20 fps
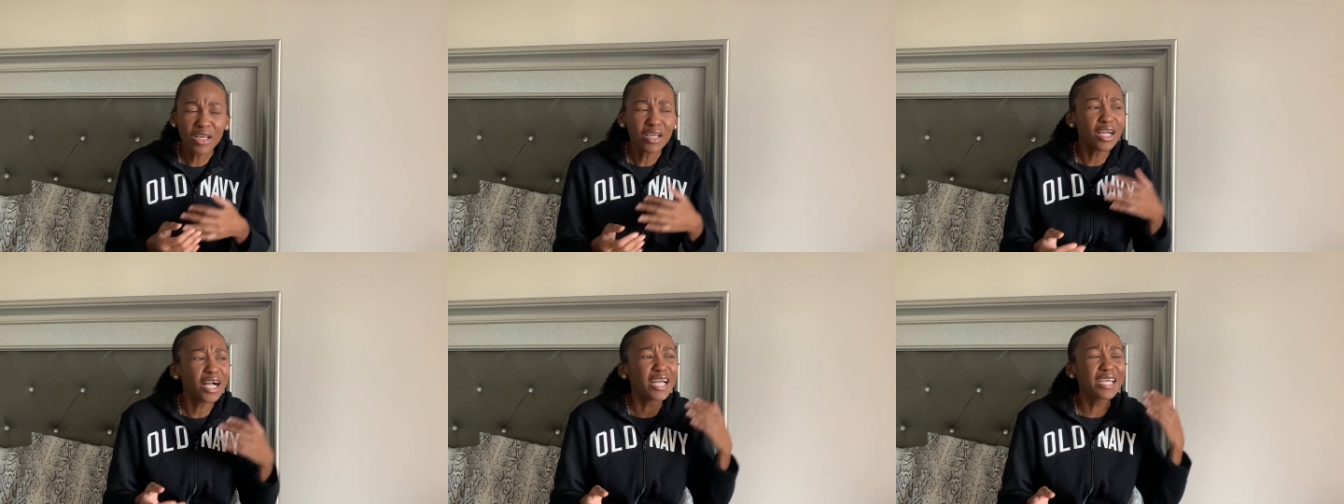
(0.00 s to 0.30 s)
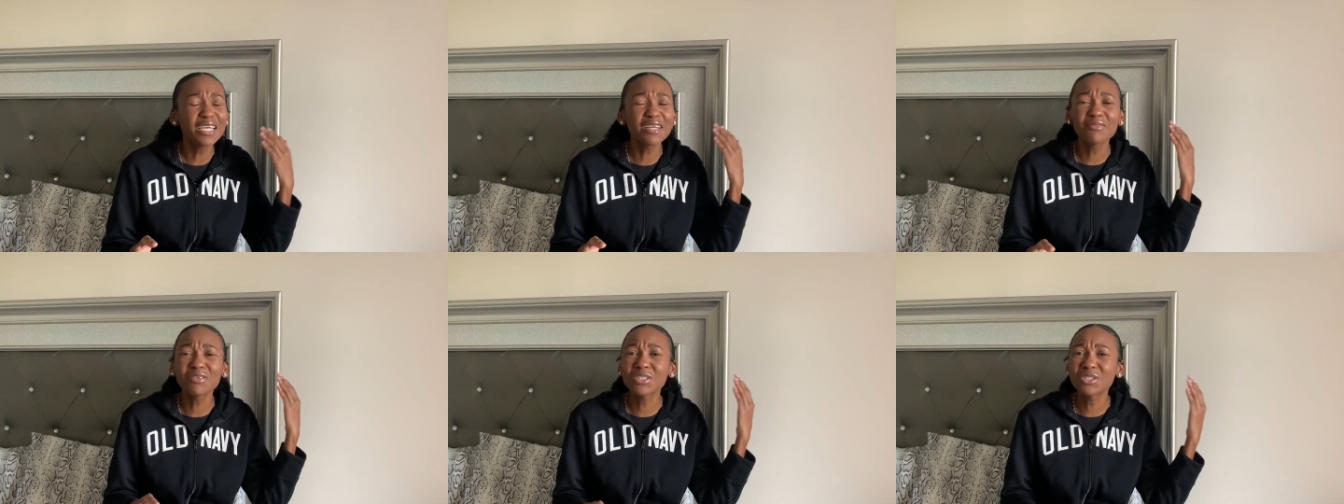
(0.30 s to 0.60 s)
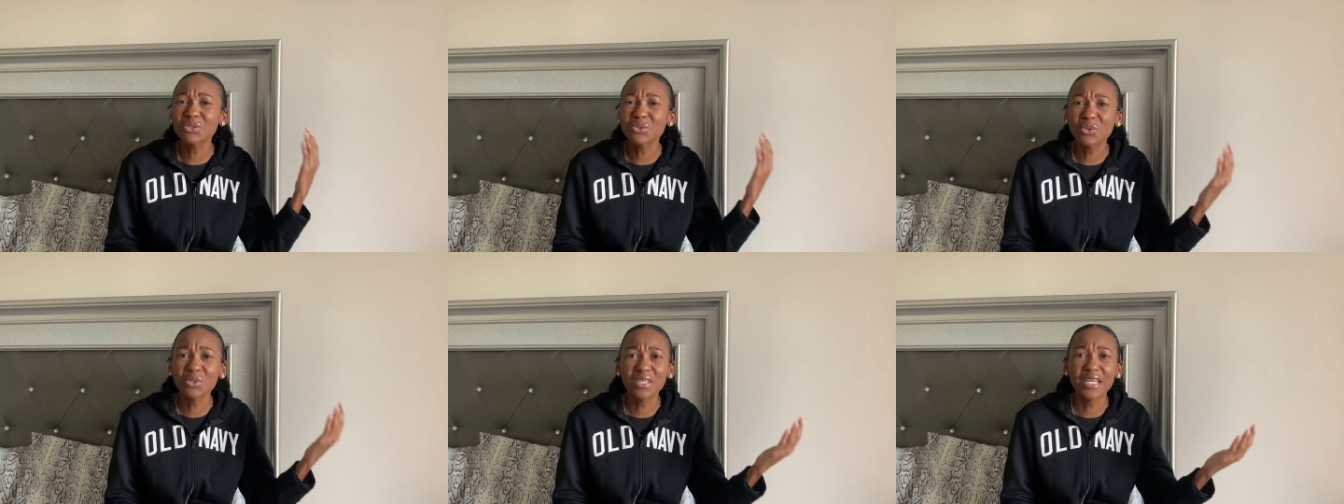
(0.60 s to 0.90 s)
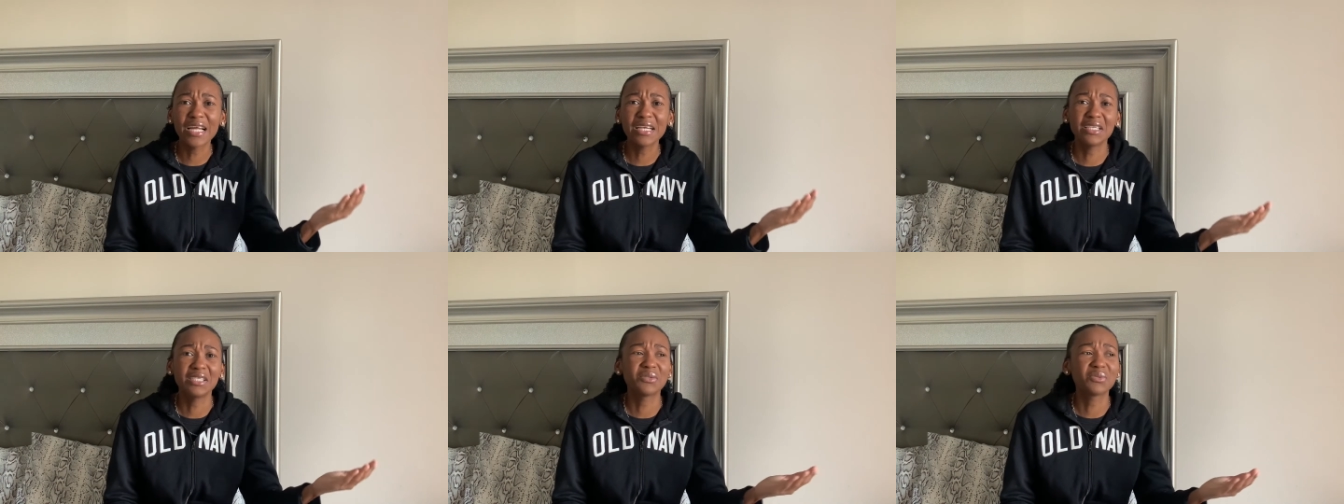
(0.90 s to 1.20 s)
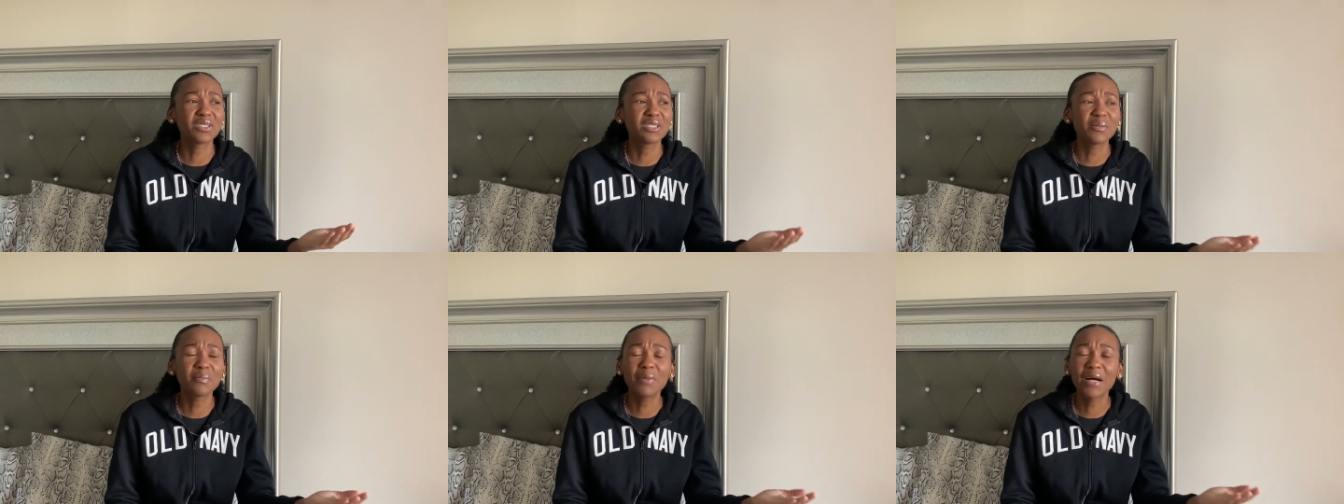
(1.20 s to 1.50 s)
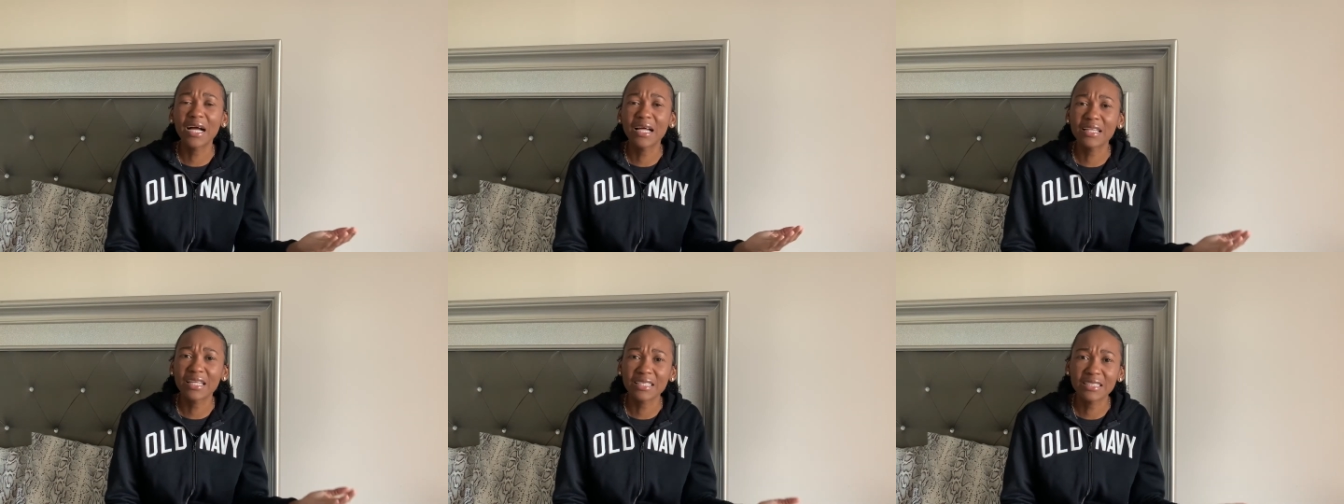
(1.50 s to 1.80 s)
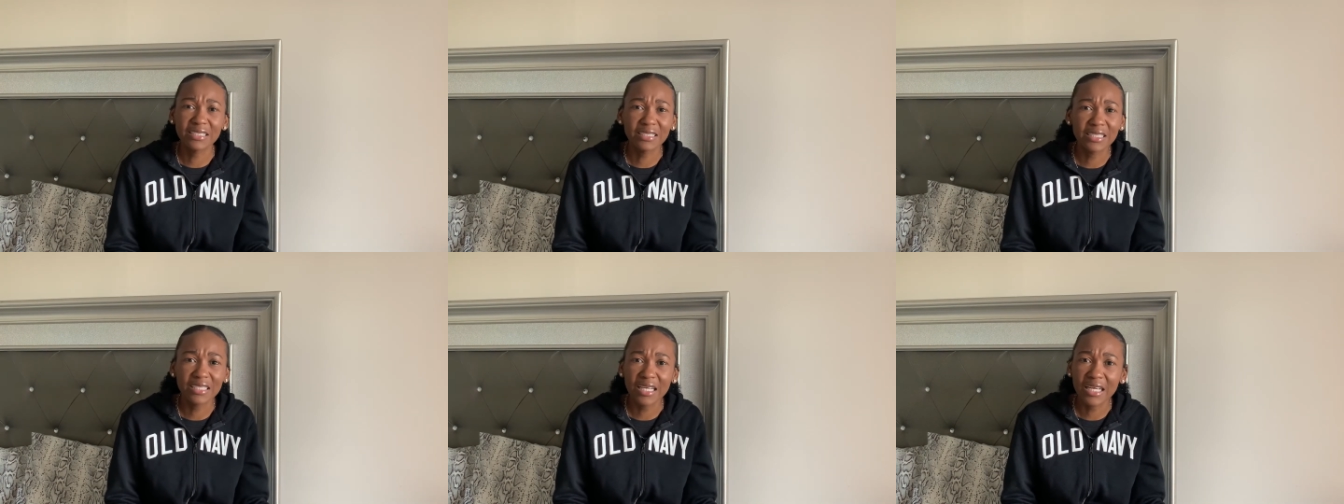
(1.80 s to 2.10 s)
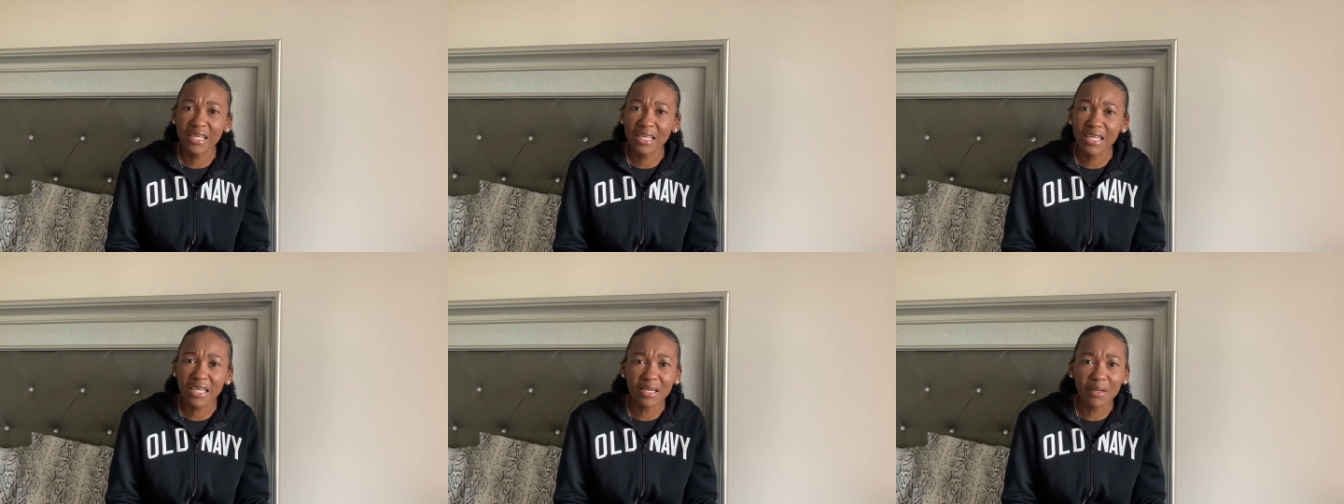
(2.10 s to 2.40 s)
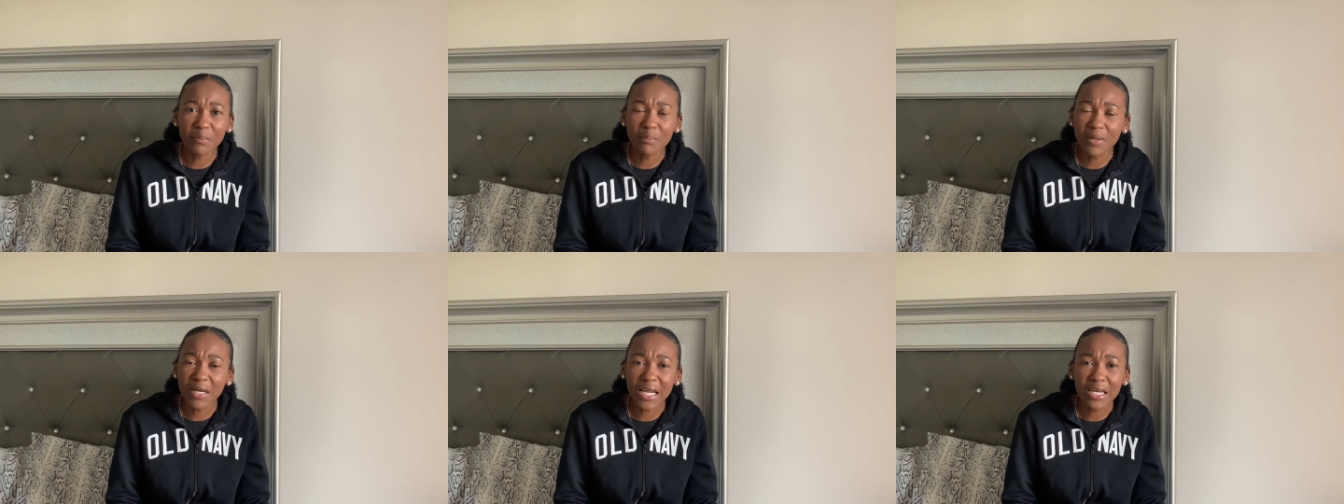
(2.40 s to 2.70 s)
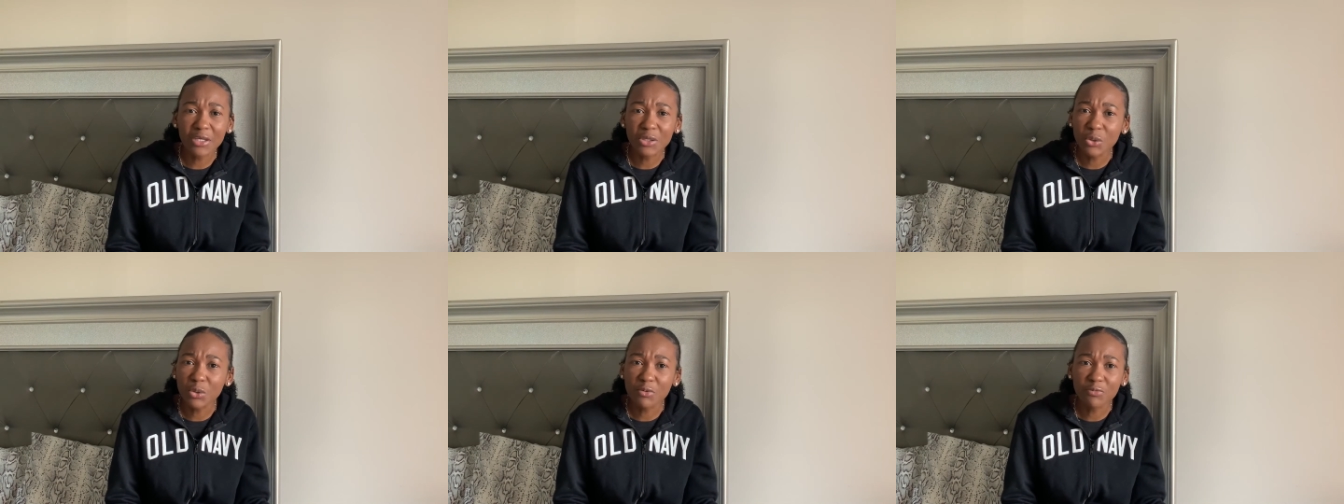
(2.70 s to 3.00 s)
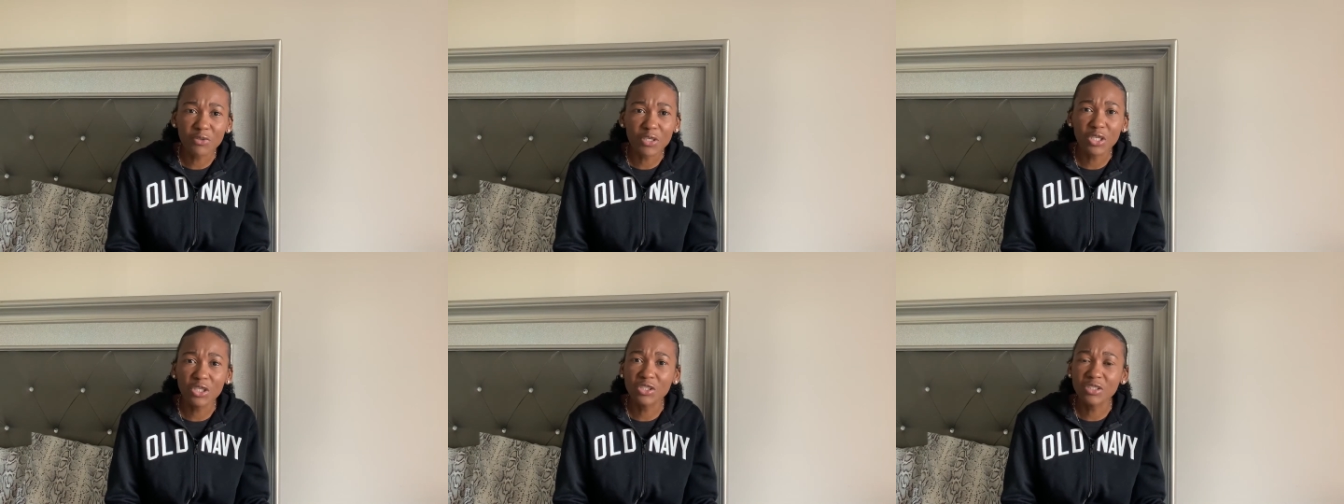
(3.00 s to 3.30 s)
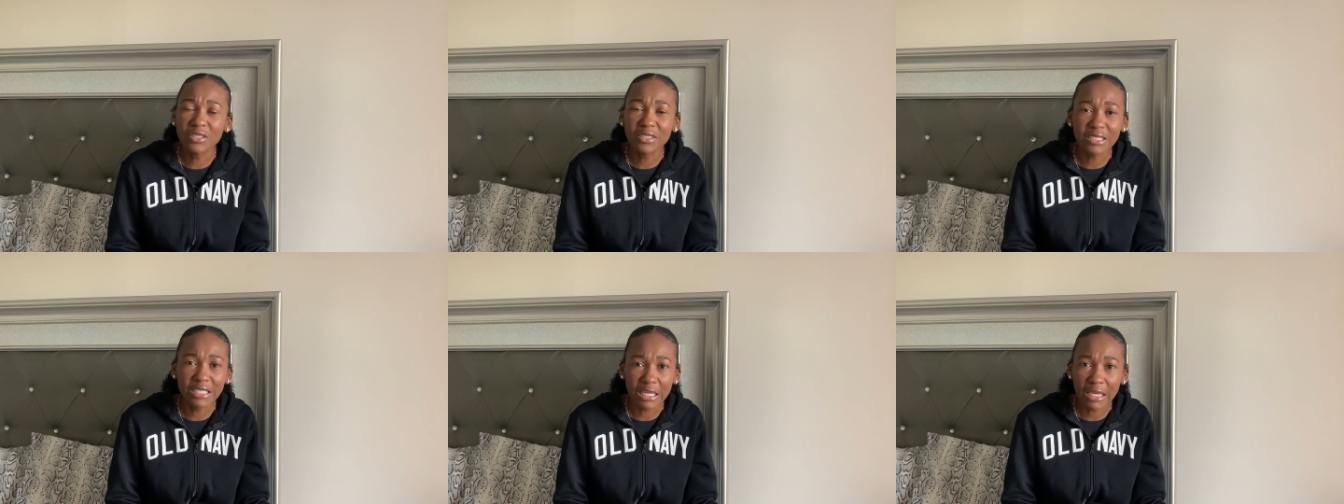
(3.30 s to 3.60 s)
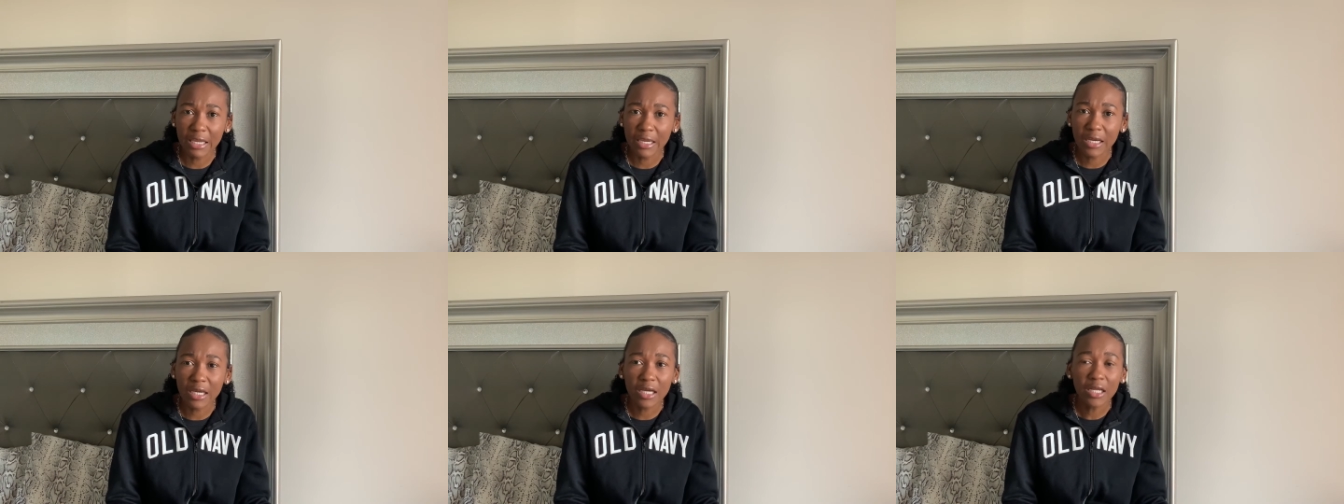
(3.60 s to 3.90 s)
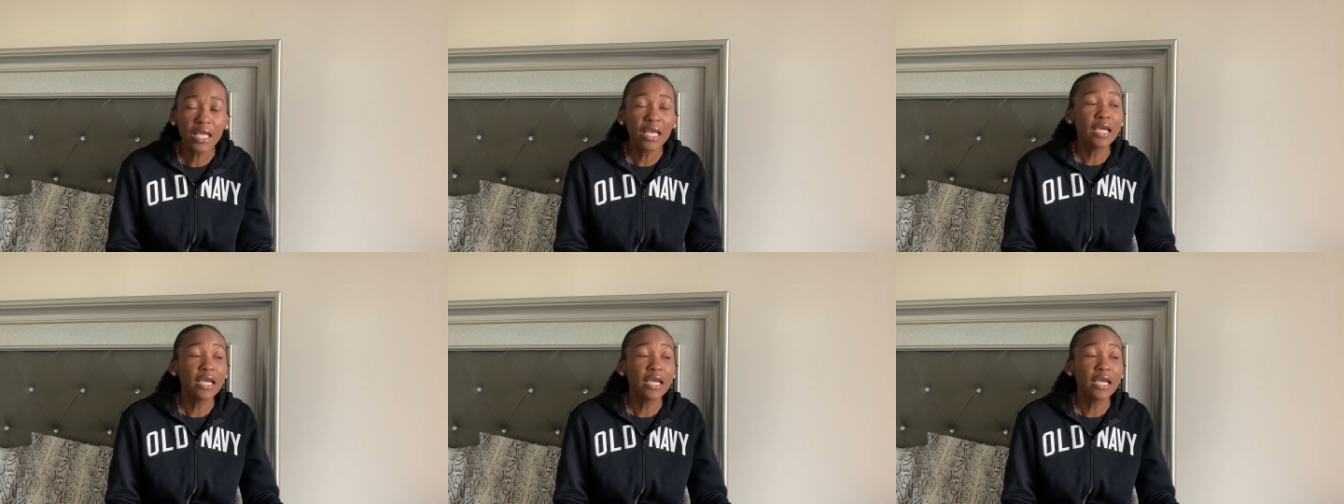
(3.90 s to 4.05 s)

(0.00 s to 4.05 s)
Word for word: God never told you that this was a part that he, he, he, planned out for you to take.